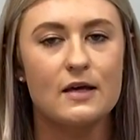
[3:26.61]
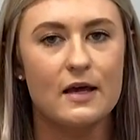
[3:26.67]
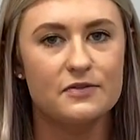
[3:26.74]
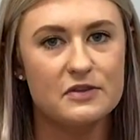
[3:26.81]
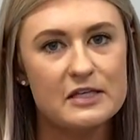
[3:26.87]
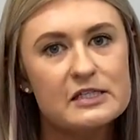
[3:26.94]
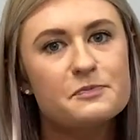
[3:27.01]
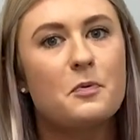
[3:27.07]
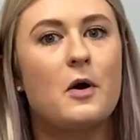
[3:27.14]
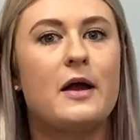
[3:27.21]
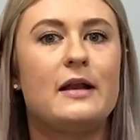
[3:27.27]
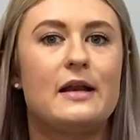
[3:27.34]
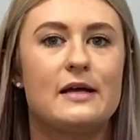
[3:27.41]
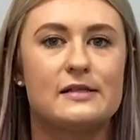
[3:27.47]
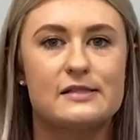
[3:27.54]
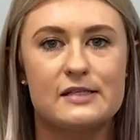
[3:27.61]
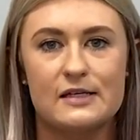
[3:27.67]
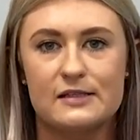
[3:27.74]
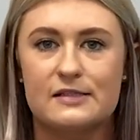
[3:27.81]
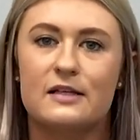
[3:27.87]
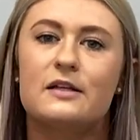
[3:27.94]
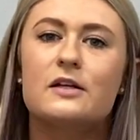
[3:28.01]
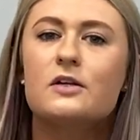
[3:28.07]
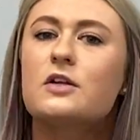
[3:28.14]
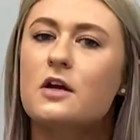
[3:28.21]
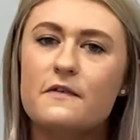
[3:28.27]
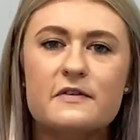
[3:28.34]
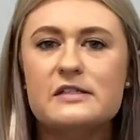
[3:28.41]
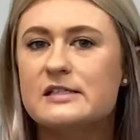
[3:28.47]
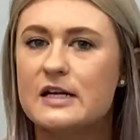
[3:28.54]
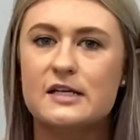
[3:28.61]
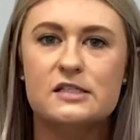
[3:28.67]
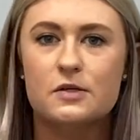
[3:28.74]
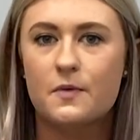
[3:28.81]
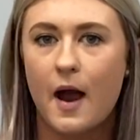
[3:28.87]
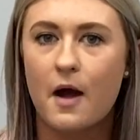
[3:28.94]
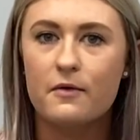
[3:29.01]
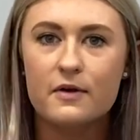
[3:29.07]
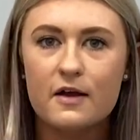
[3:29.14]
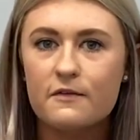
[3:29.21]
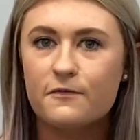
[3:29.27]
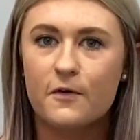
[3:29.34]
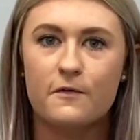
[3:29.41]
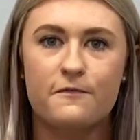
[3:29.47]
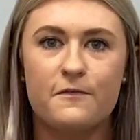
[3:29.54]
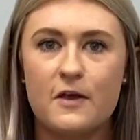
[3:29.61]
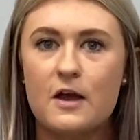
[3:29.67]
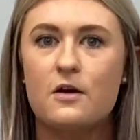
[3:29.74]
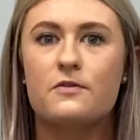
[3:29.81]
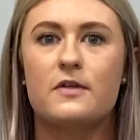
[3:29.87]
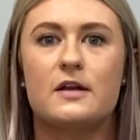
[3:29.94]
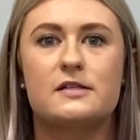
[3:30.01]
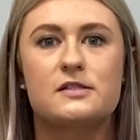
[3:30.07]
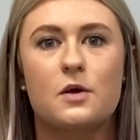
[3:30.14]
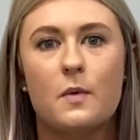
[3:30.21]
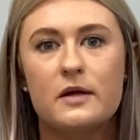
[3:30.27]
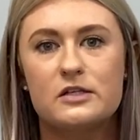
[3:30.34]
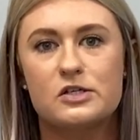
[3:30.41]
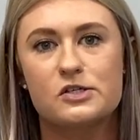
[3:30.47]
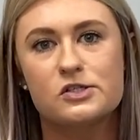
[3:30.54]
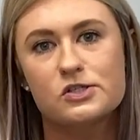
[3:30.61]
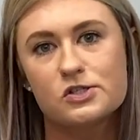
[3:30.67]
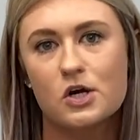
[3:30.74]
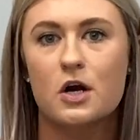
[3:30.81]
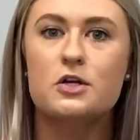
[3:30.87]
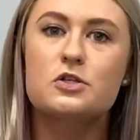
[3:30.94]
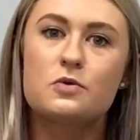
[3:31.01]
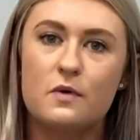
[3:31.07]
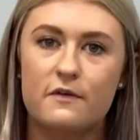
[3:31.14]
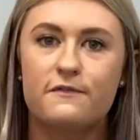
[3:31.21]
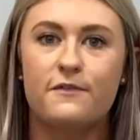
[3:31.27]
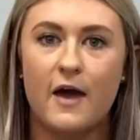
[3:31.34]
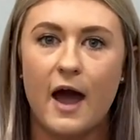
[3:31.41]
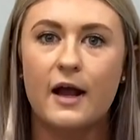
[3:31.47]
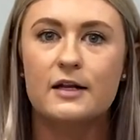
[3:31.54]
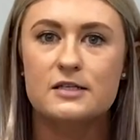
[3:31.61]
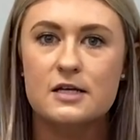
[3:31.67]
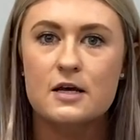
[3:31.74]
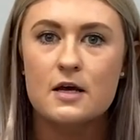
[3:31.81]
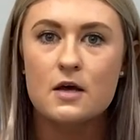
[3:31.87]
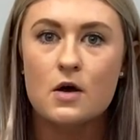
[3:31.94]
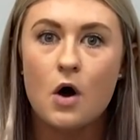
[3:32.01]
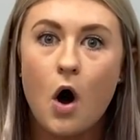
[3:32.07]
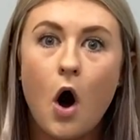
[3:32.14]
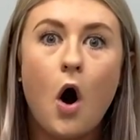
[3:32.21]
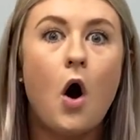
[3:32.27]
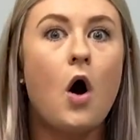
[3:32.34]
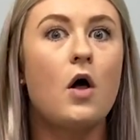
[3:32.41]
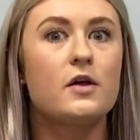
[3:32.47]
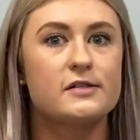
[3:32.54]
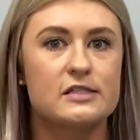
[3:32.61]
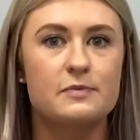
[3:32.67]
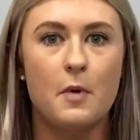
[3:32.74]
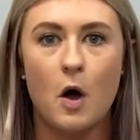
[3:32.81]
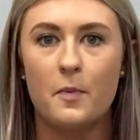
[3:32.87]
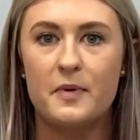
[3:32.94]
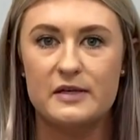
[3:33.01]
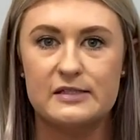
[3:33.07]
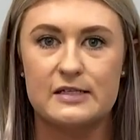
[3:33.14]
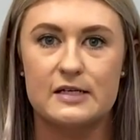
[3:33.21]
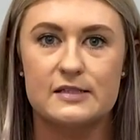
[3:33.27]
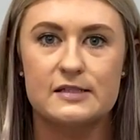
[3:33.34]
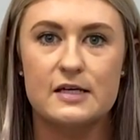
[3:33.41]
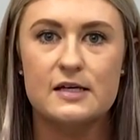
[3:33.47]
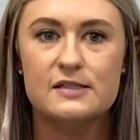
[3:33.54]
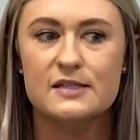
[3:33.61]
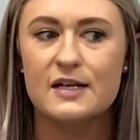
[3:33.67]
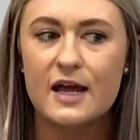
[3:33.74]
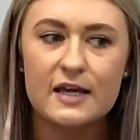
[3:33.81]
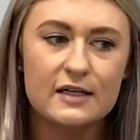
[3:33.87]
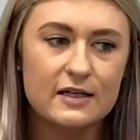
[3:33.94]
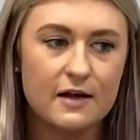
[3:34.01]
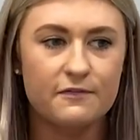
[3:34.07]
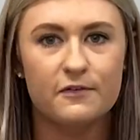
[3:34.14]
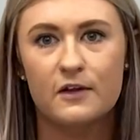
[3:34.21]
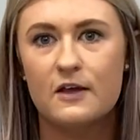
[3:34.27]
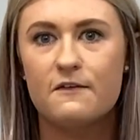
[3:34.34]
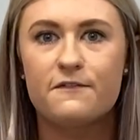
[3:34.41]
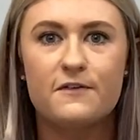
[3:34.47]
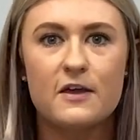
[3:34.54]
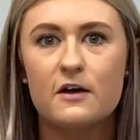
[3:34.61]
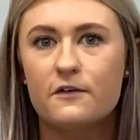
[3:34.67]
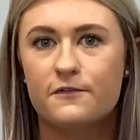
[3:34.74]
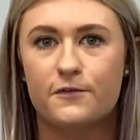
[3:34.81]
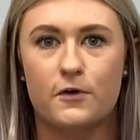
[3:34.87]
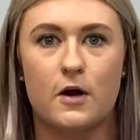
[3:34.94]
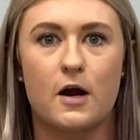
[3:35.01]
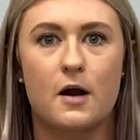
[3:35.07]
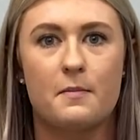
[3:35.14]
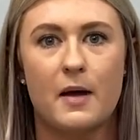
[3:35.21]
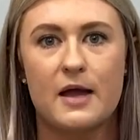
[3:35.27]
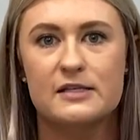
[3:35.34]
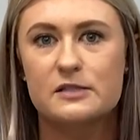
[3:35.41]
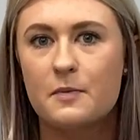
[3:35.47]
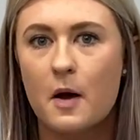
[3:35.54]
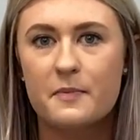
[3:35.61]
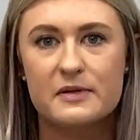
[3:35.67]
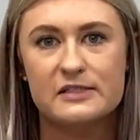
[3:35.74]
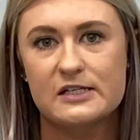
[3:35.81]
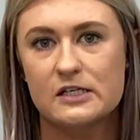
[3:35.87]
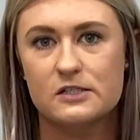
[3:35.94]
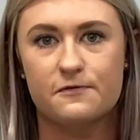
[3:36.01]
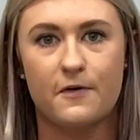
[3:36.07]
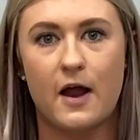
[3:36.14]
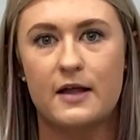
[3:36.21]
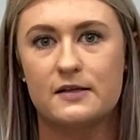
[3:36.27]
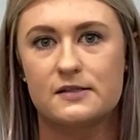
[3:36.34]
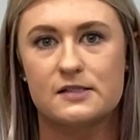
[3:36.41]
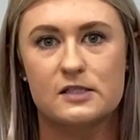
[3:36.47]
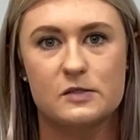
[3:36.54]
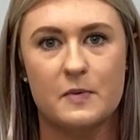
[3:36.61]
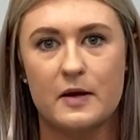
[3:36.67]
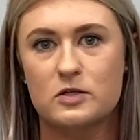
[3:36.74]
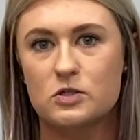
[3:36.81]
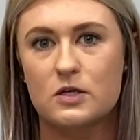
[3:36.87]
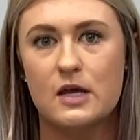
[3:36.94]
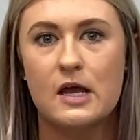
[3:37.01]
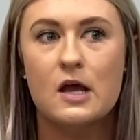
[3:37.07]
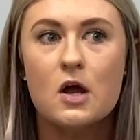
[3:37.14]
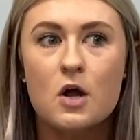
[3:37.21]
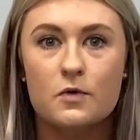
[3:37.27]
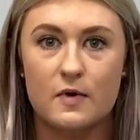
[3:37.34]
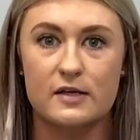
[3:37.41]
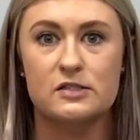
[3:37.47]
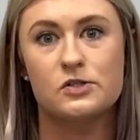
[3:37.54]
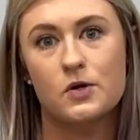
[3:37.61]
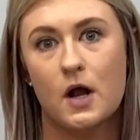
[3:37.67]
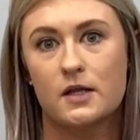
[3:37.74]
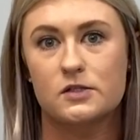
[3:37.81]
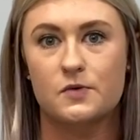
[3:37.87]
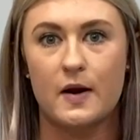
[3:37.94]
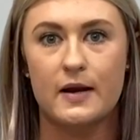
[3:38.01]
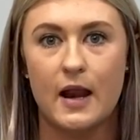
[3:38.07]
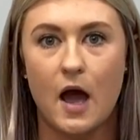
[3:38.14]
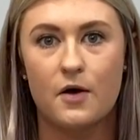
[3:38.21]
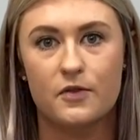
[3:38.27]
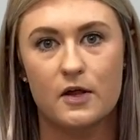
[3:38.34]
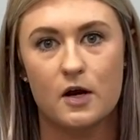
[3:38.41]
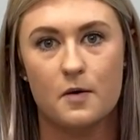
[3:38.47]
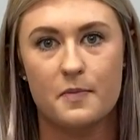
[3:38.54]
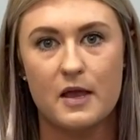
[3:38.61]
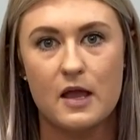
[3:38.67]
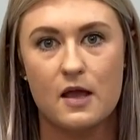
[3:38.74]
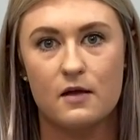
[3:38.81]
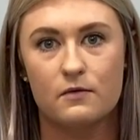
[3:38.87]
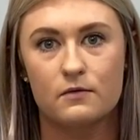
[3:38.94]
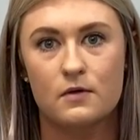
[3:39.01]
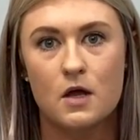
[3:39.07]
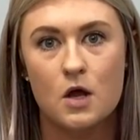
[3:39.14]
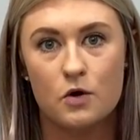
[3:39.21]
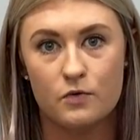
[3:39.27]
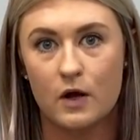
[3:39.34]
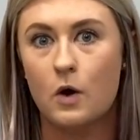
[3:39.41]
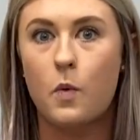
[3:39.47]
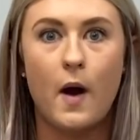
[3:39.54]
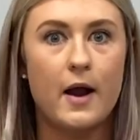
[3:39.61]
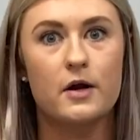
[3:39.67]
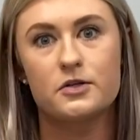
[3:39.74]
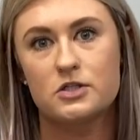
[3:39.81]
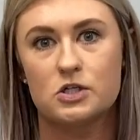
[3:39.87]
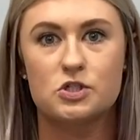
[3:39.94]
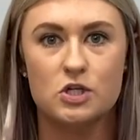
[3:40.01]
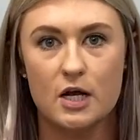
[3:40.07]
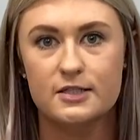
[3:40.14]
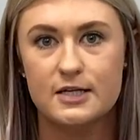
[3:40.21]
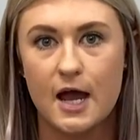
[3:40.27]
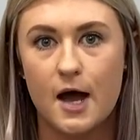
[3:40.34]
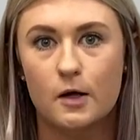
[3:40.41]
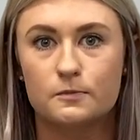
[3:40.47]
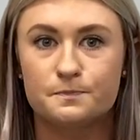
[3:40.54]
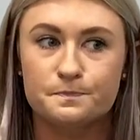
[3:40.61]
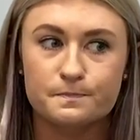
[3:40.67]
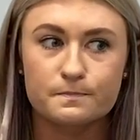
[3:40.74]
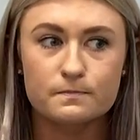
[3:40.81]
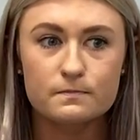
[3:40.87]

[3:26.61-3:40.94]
at this point it's a little nervousness around it for fear that it's going to start to affect all small businesses. And I can definitely feel for my small business friends, especially restaurants right now that are being required to shut down.